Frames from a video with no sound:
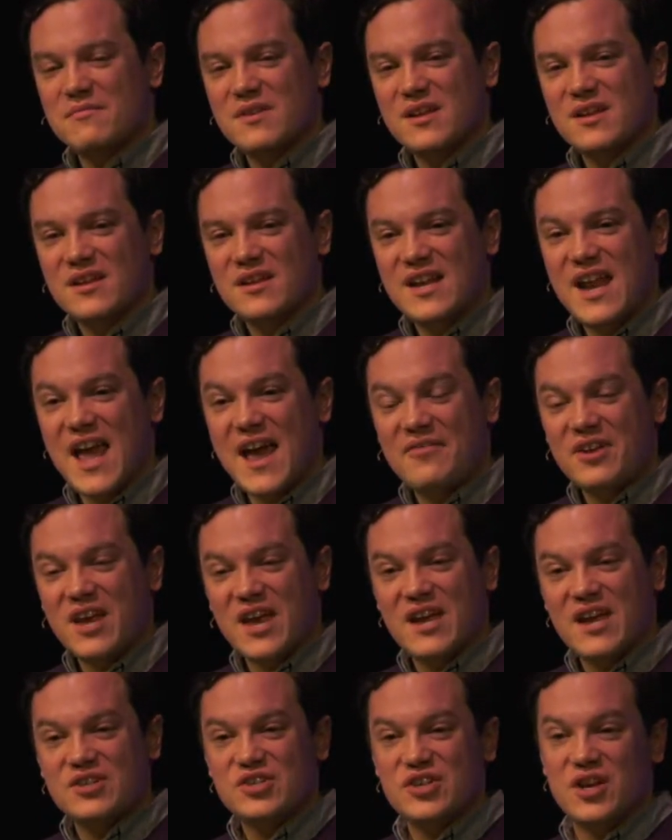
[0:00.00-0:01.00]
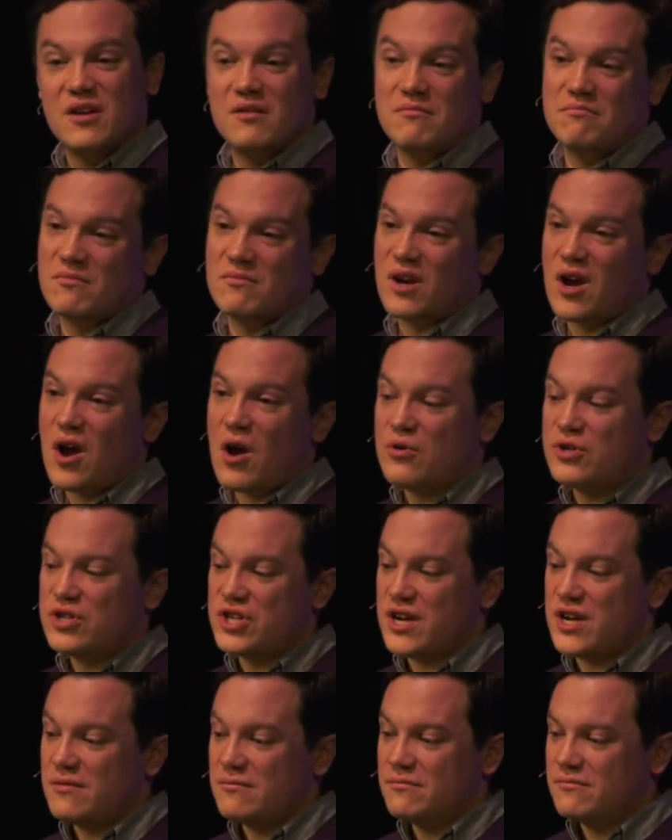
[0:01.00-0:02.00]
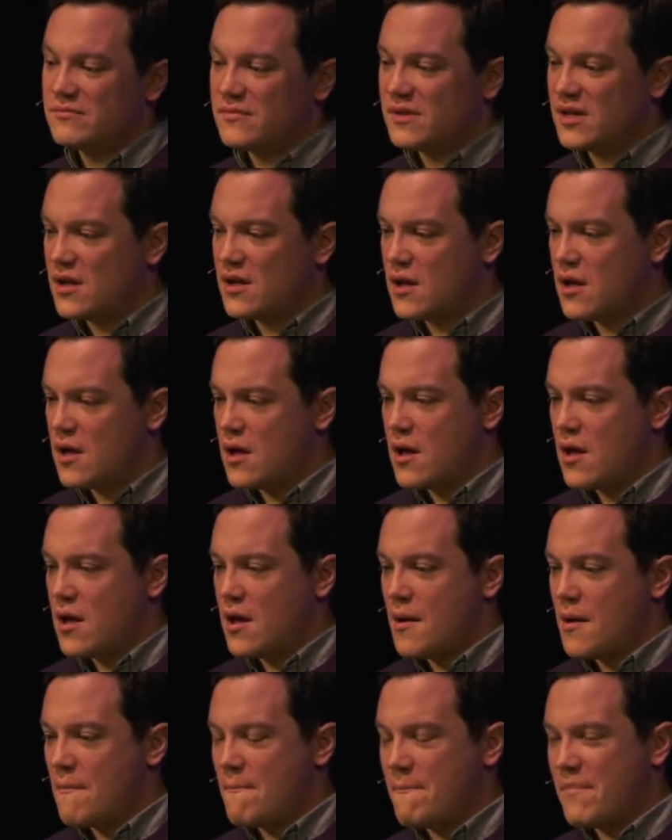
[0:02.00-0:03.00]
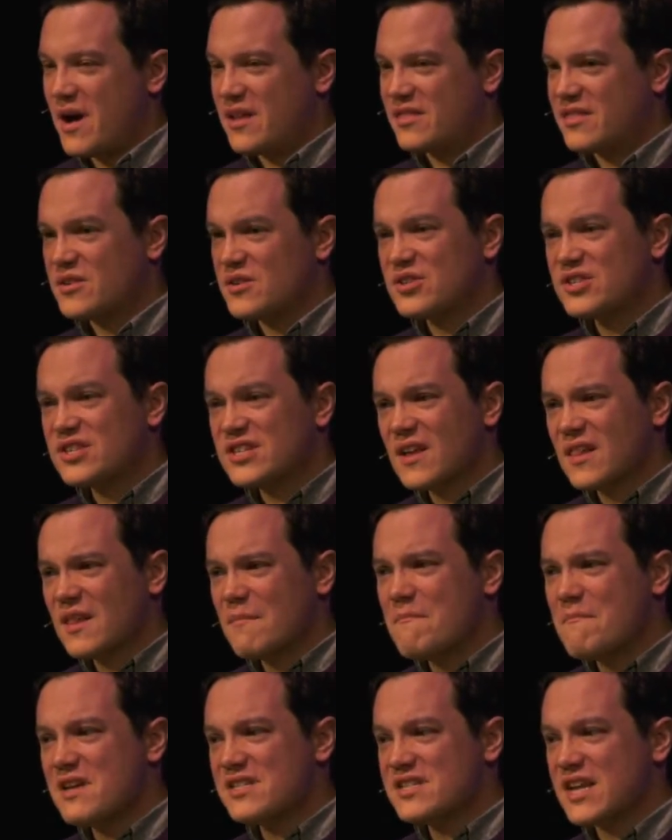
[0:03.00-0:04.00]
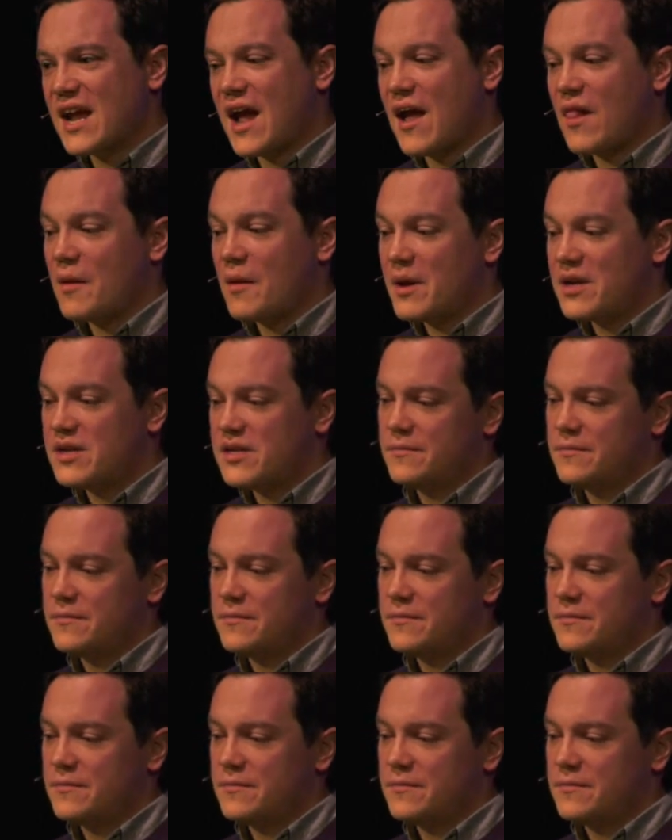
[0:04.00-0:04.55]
navigation, coaching, but there's still a missing element.